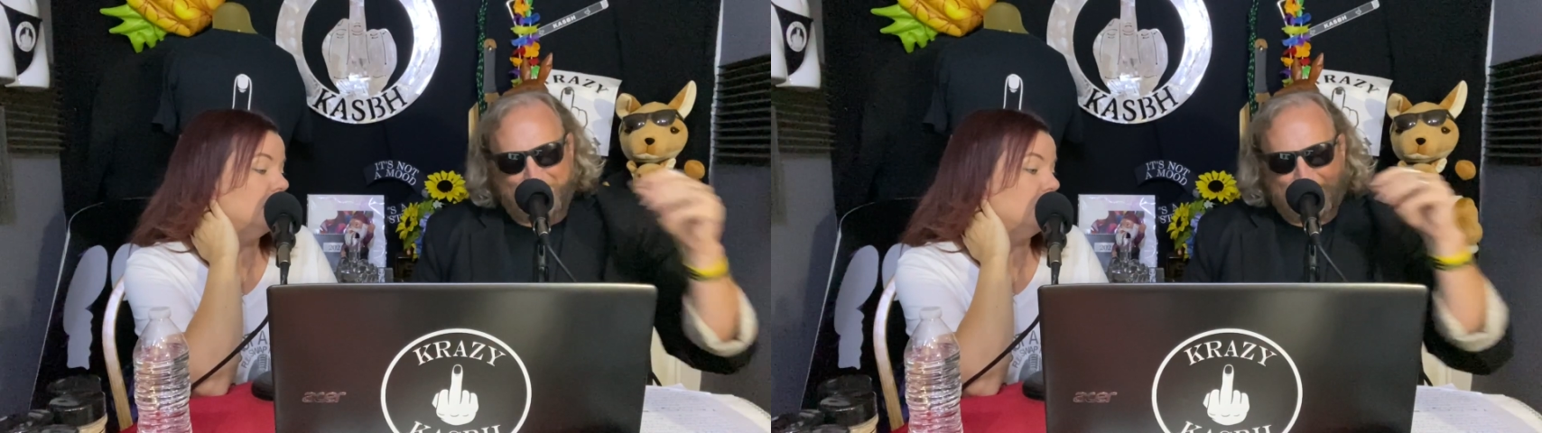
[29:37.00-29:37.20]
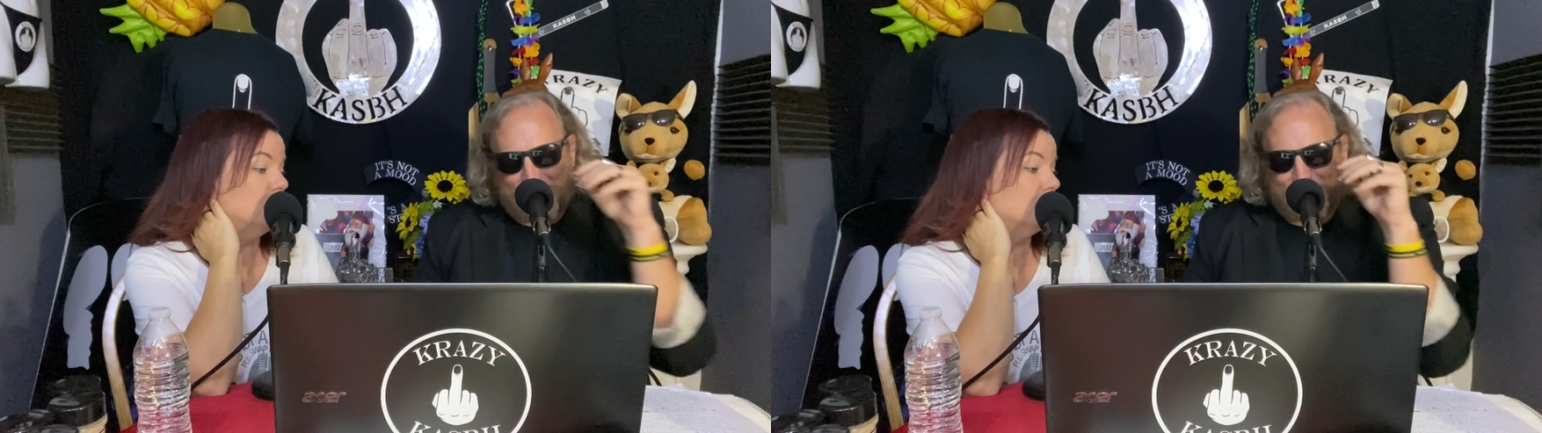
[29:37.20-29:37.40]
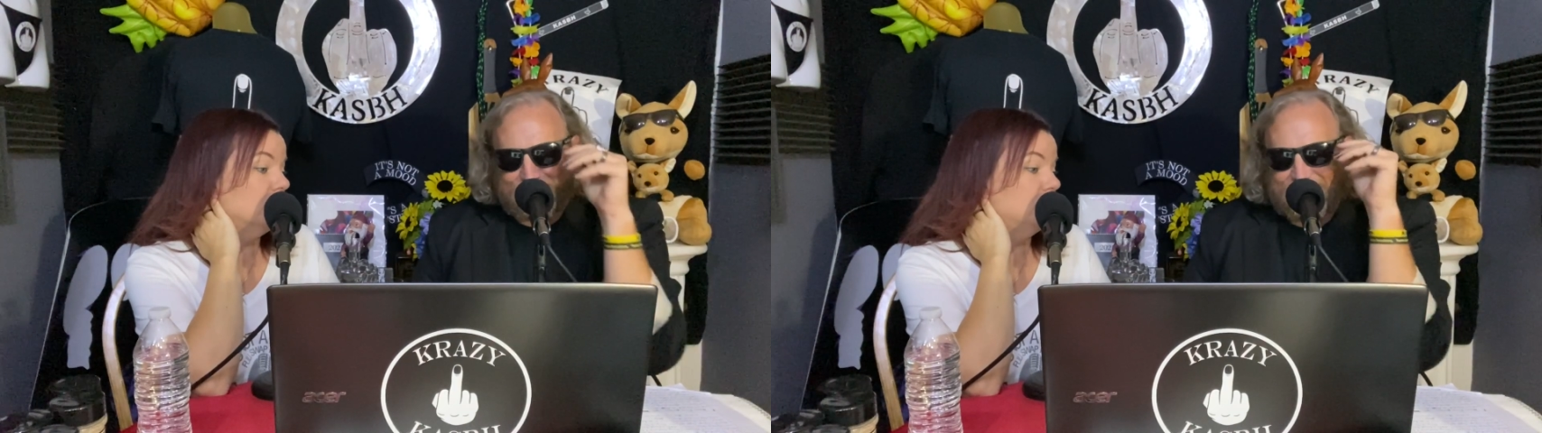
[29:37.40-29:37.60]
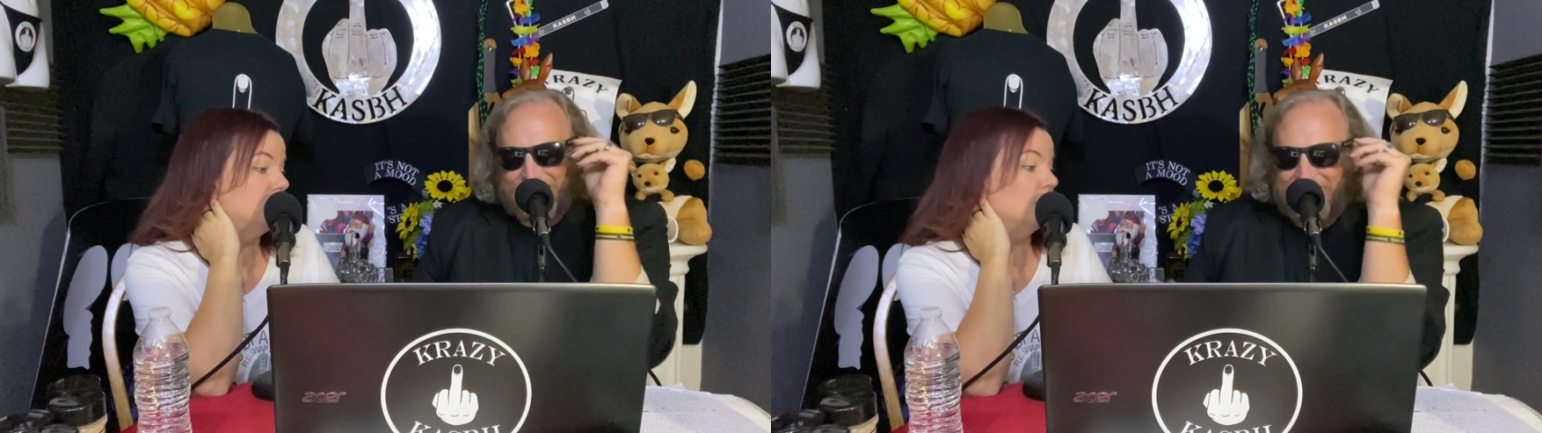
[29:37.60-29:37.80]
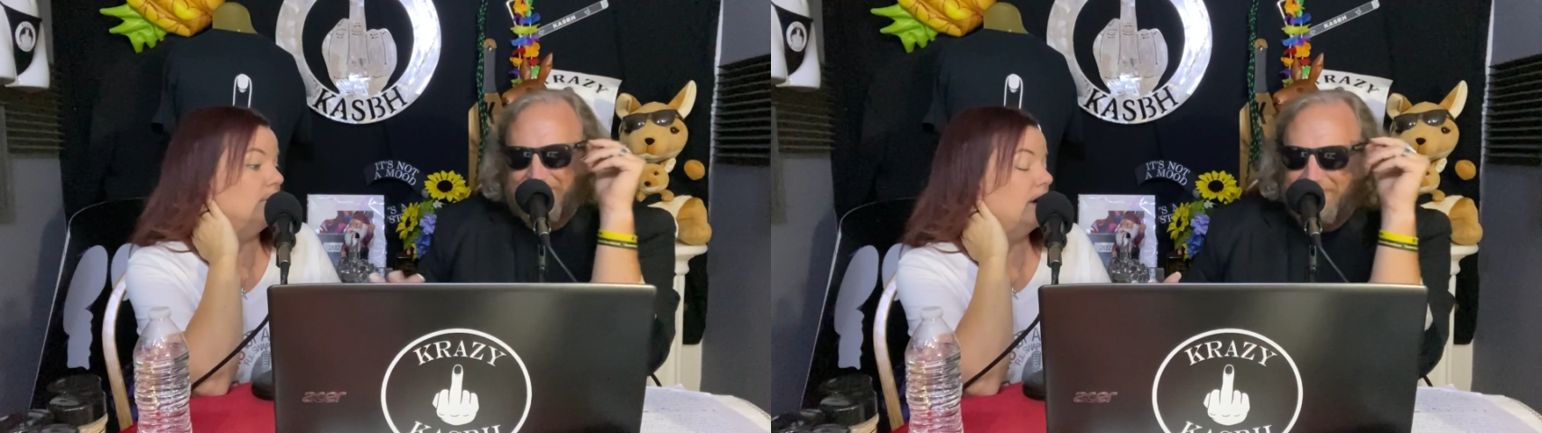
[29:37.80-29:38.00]
Speaker 1: it, you could
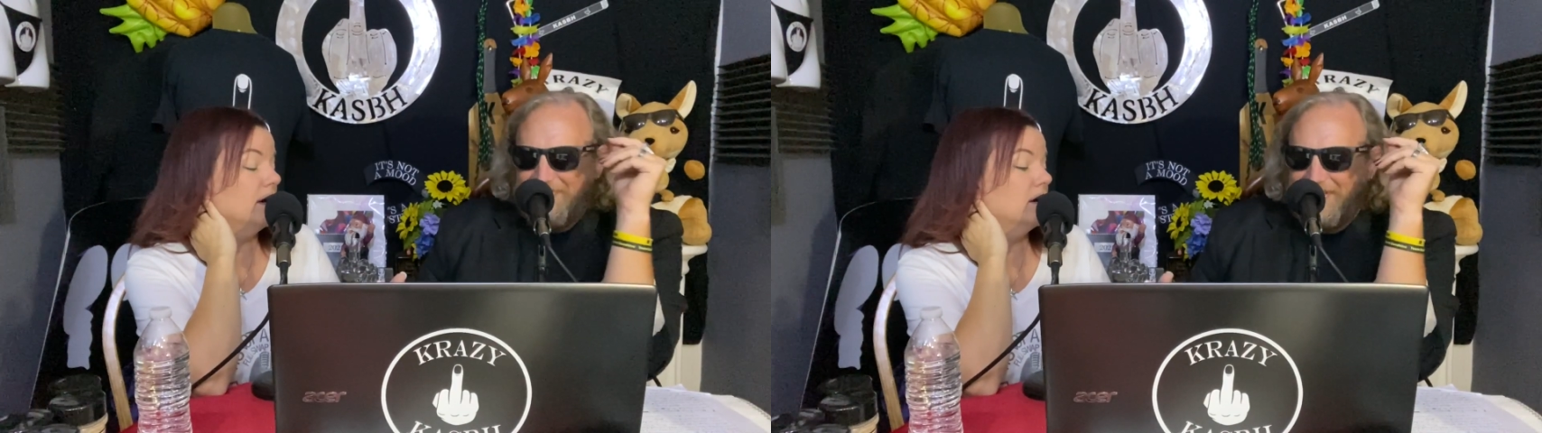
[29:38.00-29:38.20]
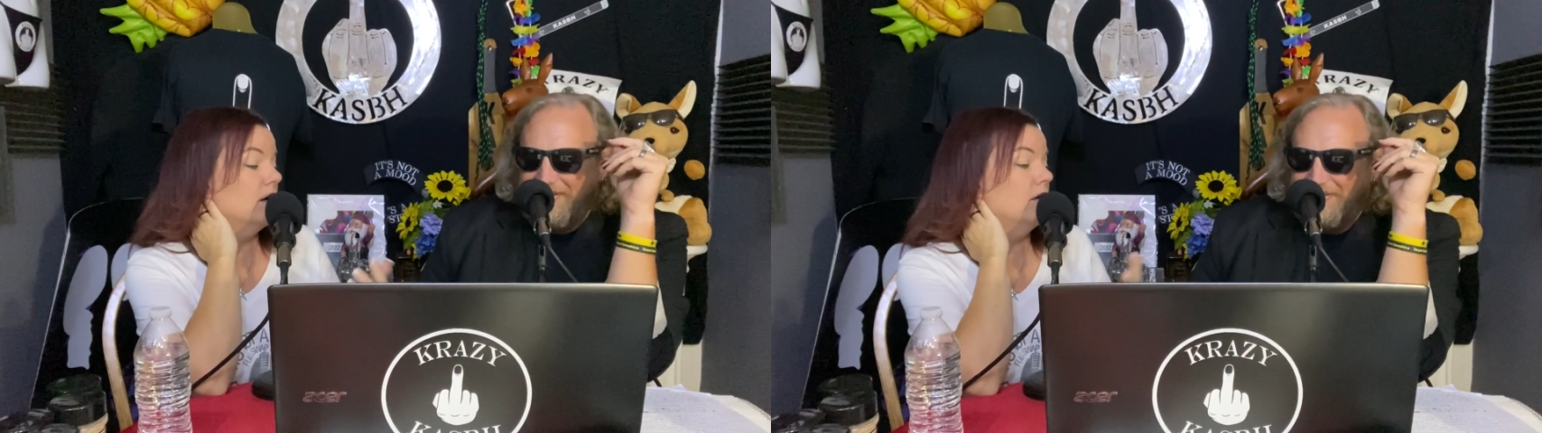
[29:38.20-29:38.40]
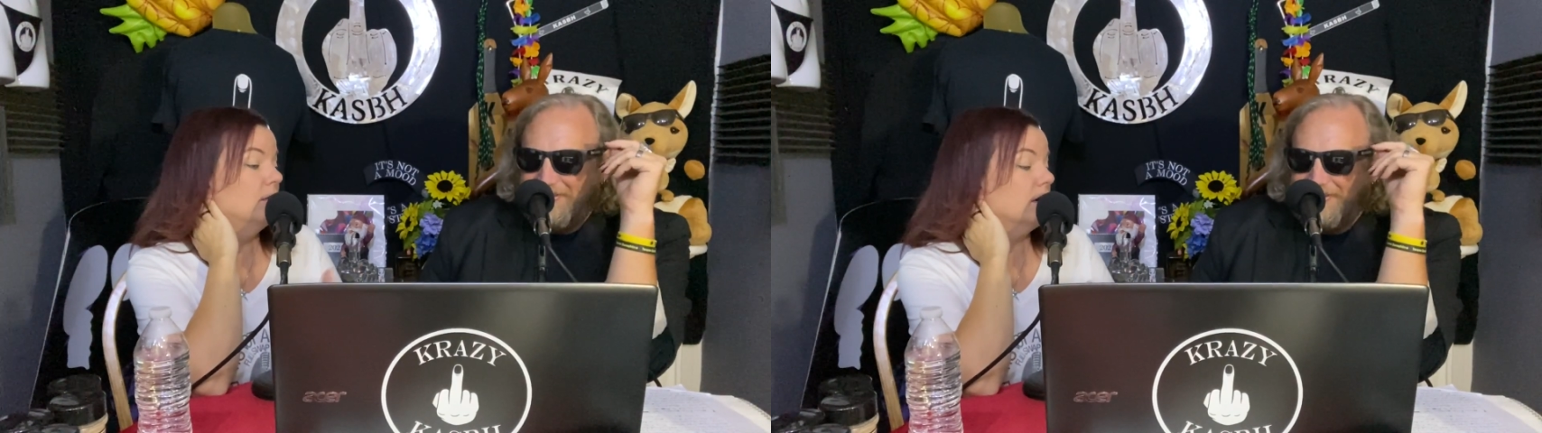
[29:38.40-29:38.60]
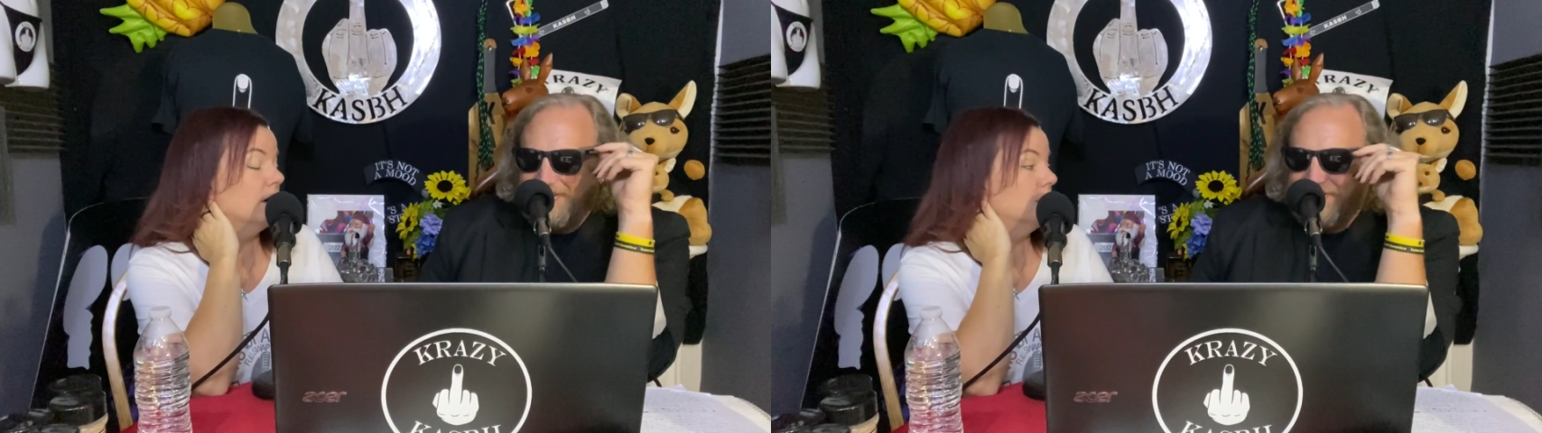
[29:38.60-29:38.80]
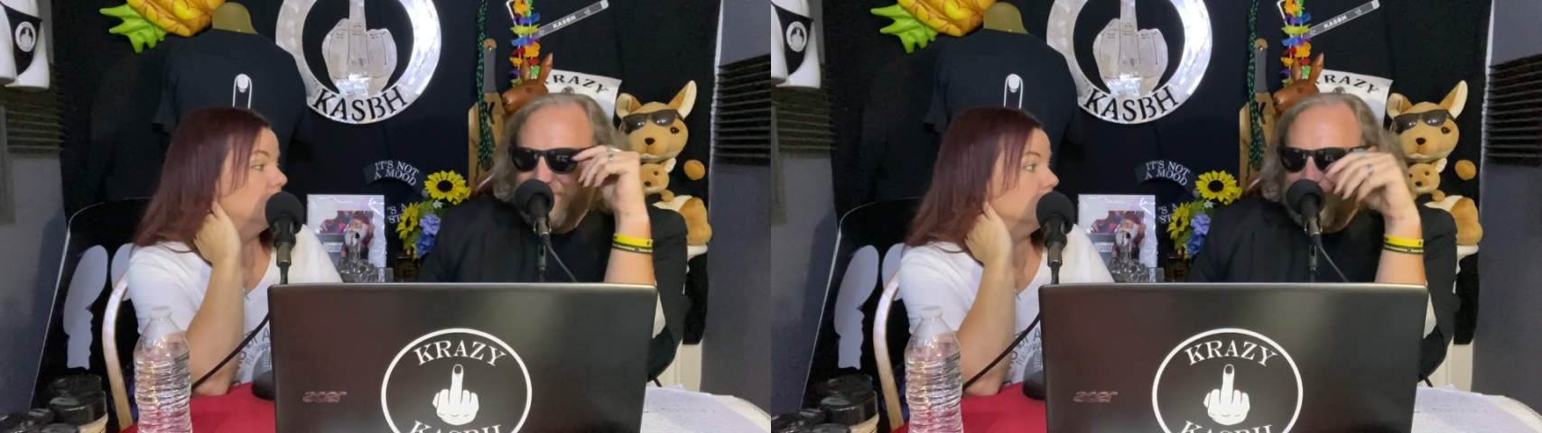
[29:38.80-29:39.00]
jump back and go, "Oh my
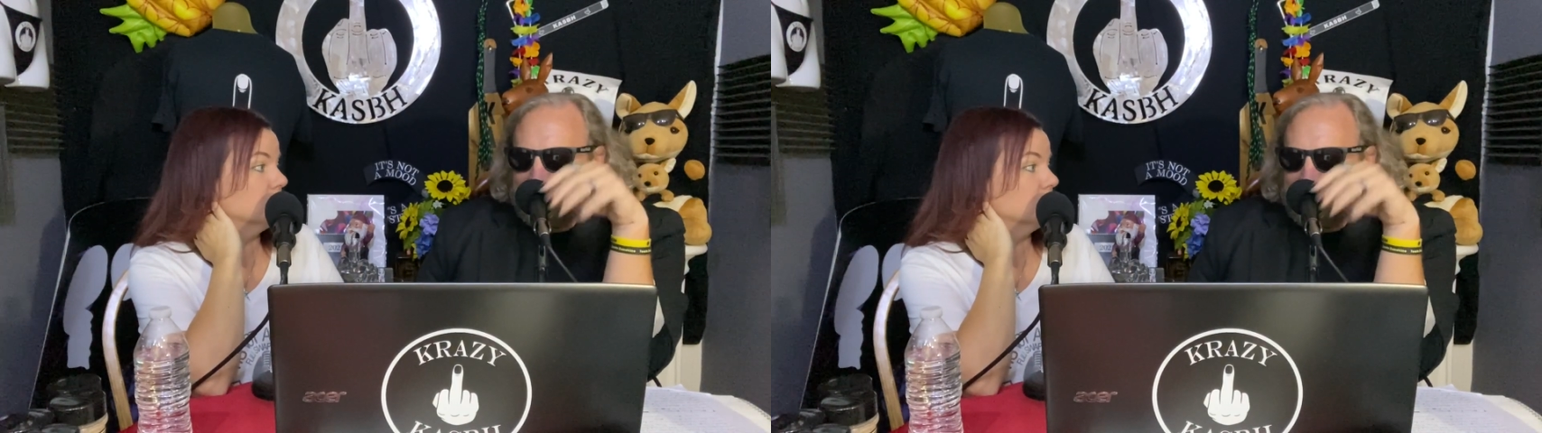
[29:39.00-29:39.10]
God, I'm so